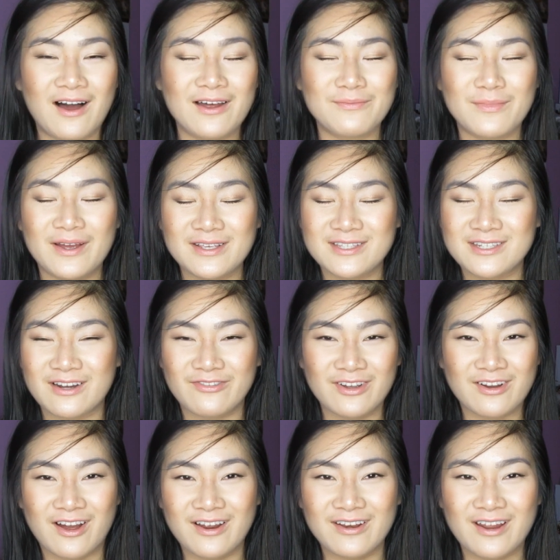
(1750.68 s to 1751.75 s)
on my stuff
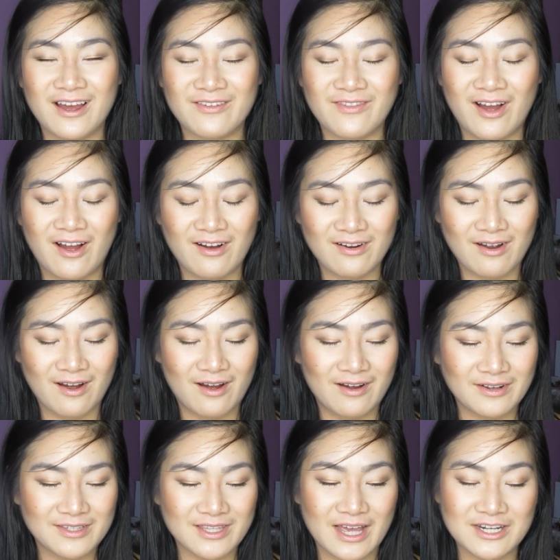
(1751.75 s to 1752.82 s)
I got in Hong
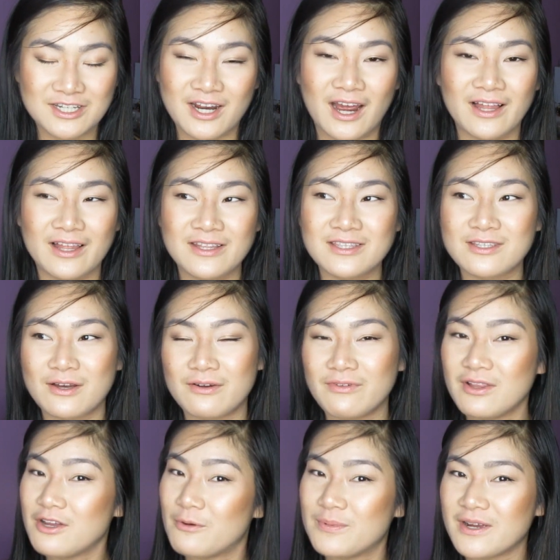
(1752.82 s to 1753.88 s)
Kong / Thailand. So I
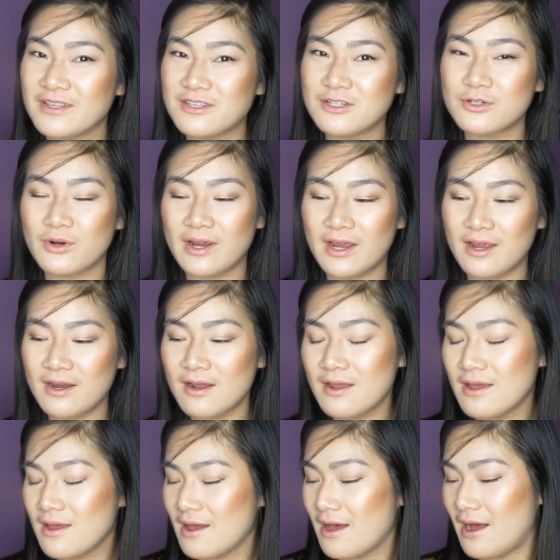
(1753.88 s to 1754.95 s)
really hope you guys enjoyed.
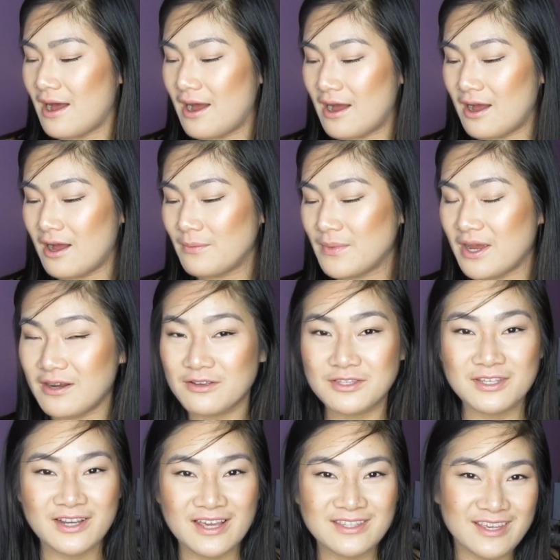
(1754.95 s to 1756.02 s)
And I'll
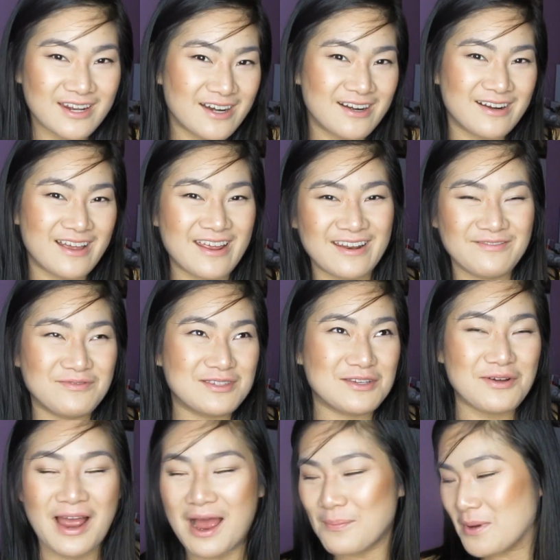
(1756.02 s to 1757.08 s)
see you guys later. And I'm
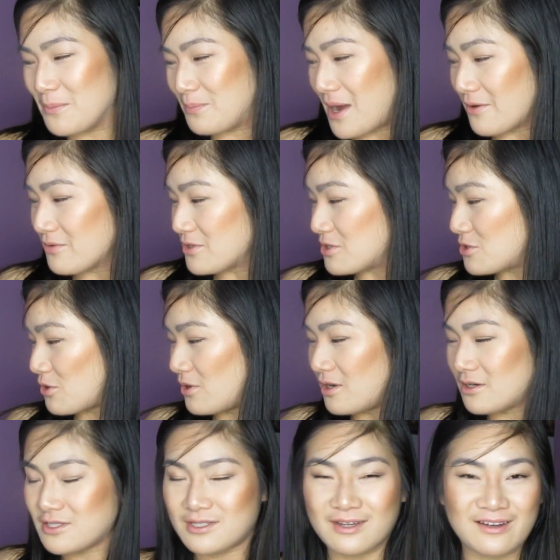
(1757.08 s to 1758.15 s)
so happy I'm back with the
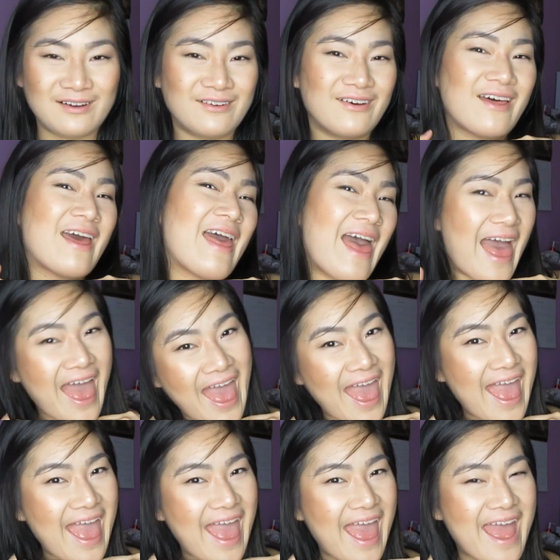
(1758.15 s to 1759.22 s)
tutorial, so
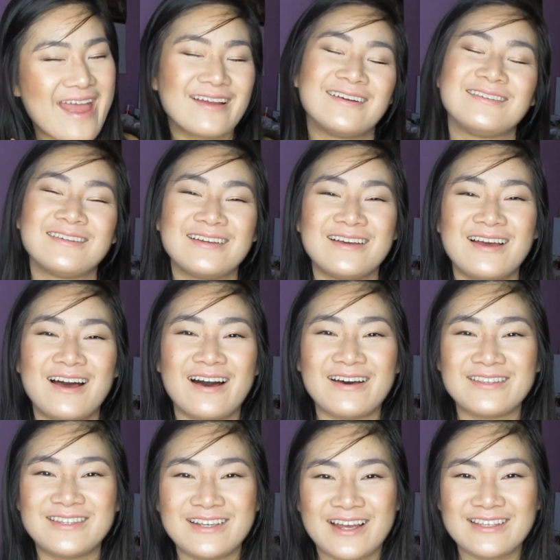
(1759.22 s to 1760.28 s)
hey!
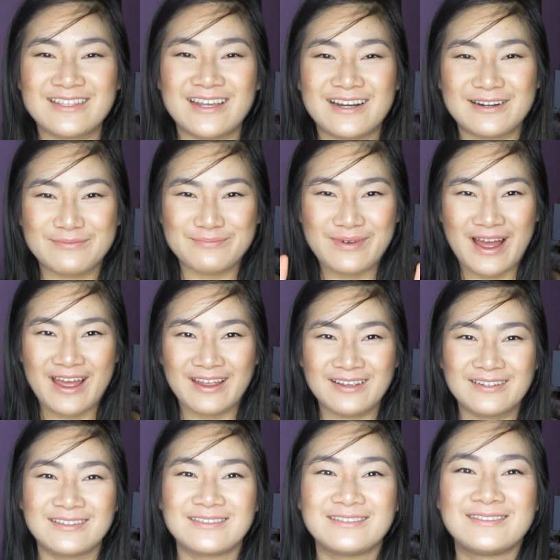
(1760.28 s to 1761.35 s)
I'll see you guys later.
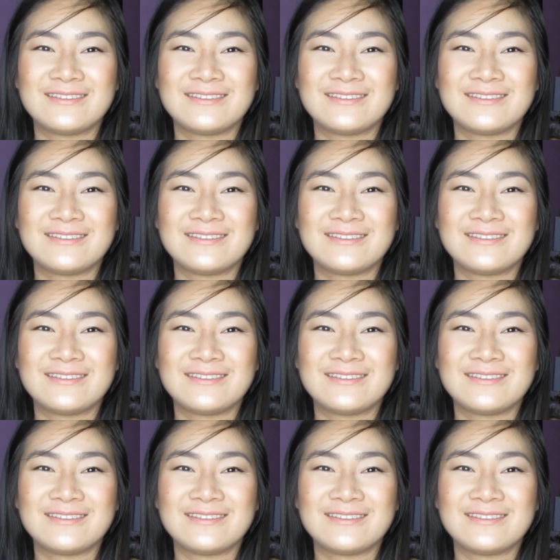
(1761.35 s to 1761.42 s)
Bye.